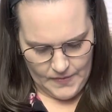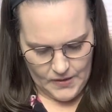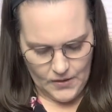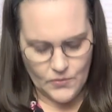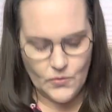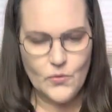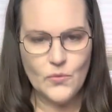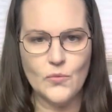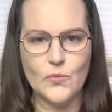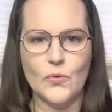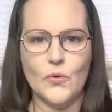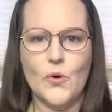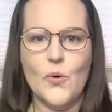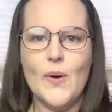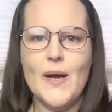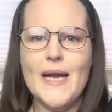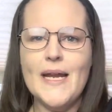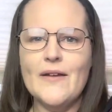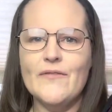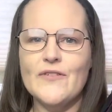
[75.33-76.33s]
Ooh,
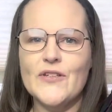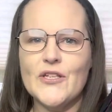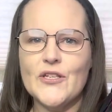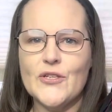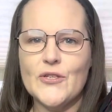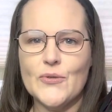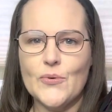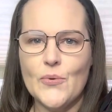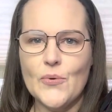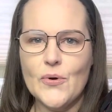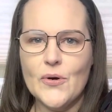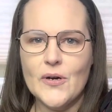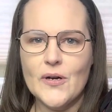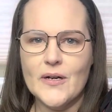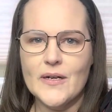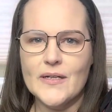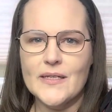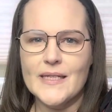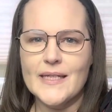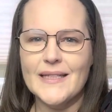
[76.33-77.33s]
Queen of
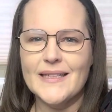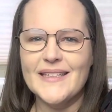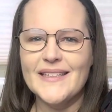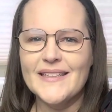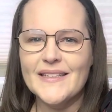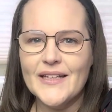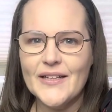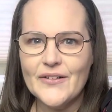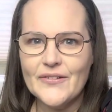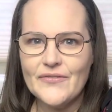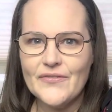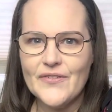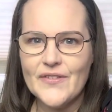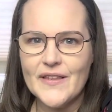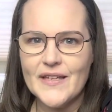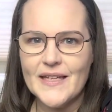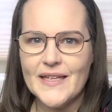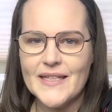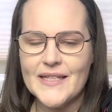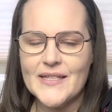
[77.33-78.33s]
Swords. Love
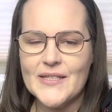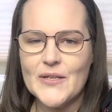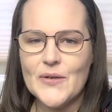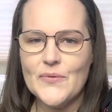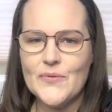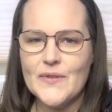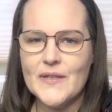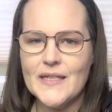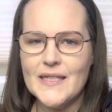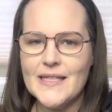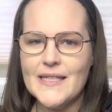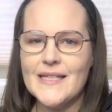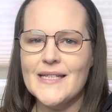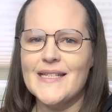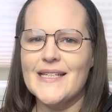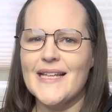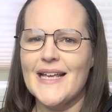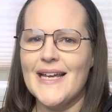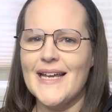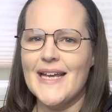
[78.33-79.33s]
this. So this
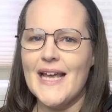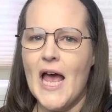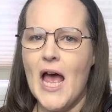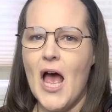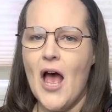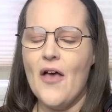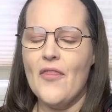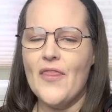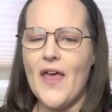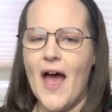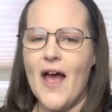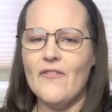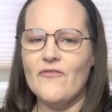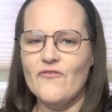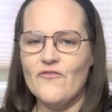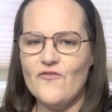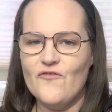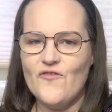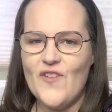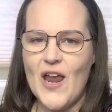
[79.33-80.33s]
is like that
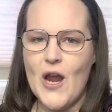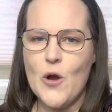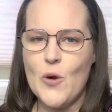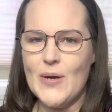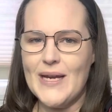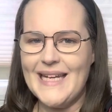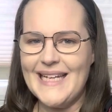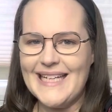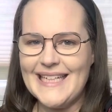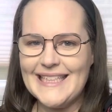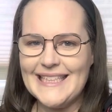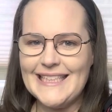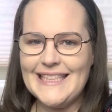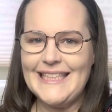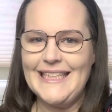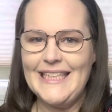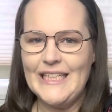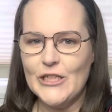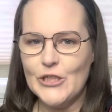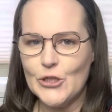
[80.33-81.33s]
very
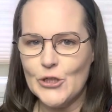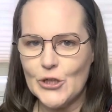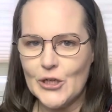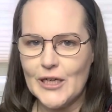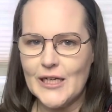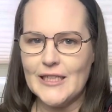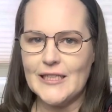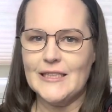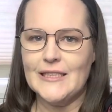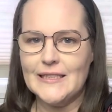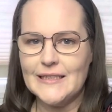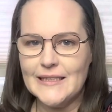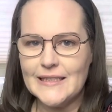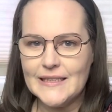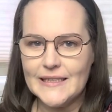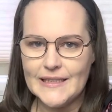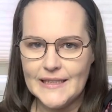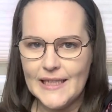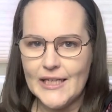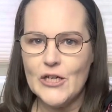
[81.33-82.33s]
clear,
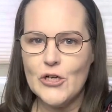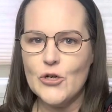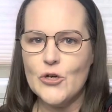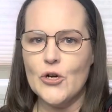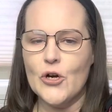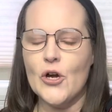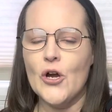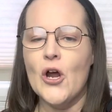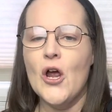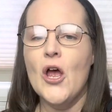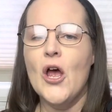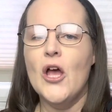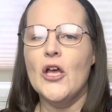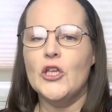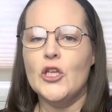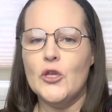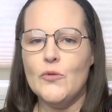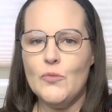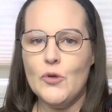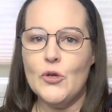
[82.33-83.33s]
clear
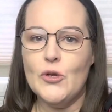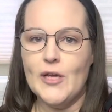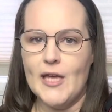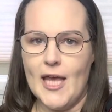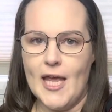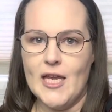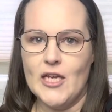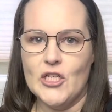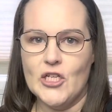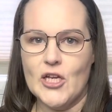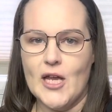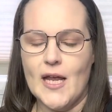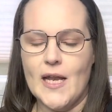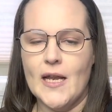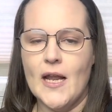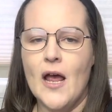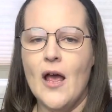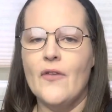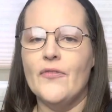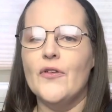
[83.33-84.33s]

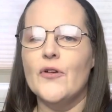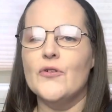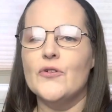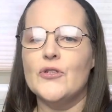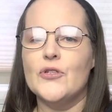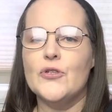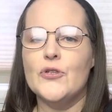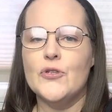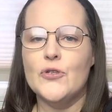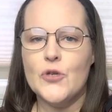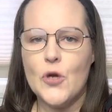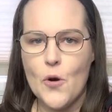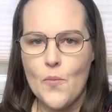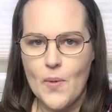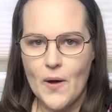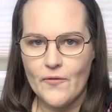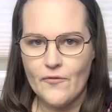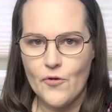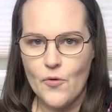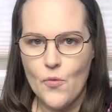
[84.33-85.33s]
communication. There's no
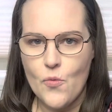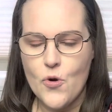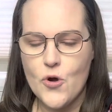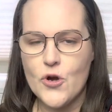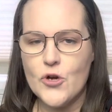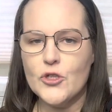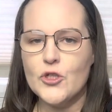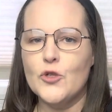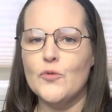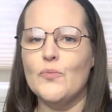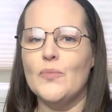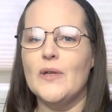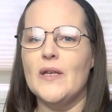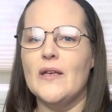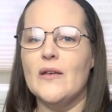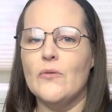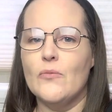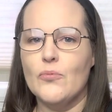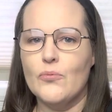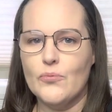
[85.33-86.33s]
buffer words. You're
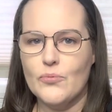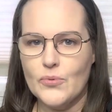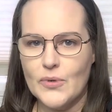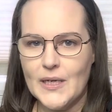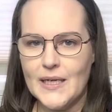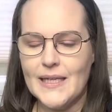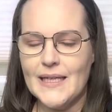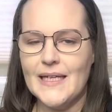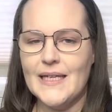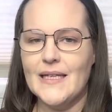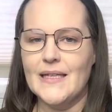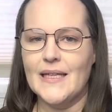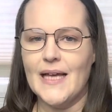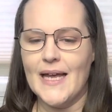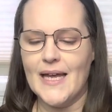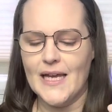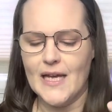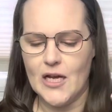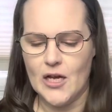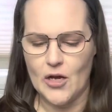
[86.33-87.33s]
being really
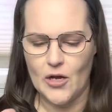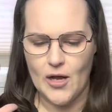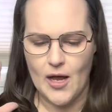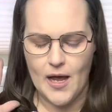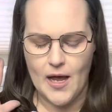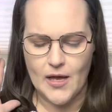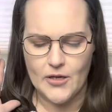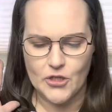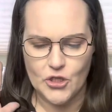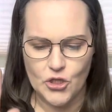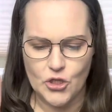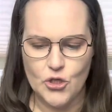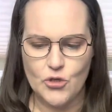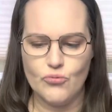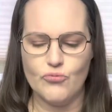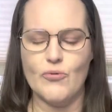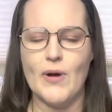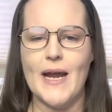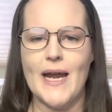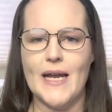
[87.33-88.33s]
like
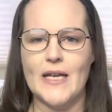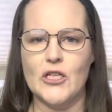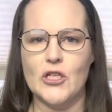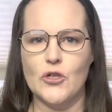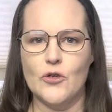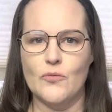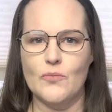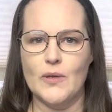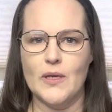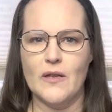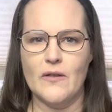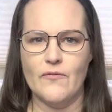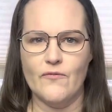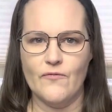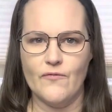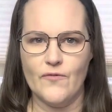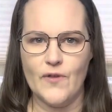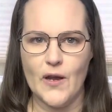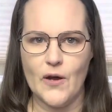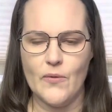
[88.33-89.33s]
straight. You're being
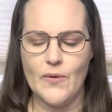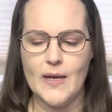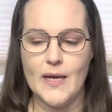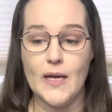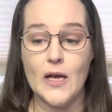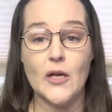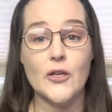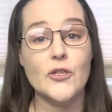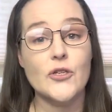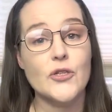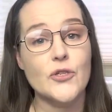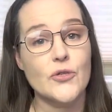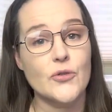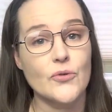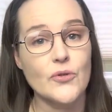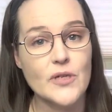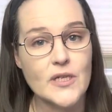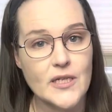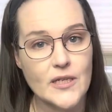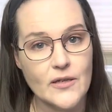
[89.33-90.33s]
very
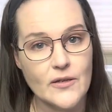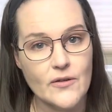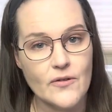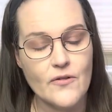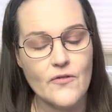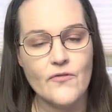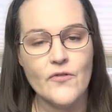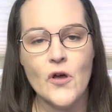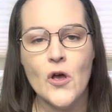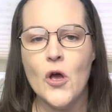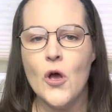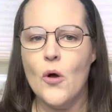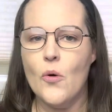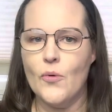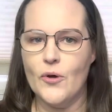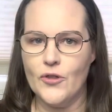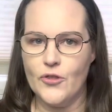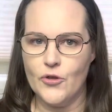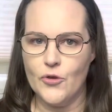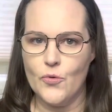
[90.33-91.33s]
assertive
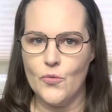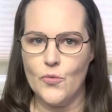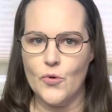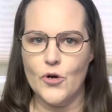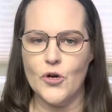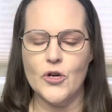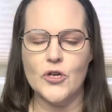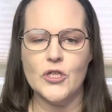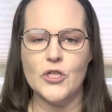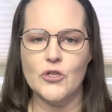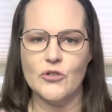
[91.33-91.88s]
with your words.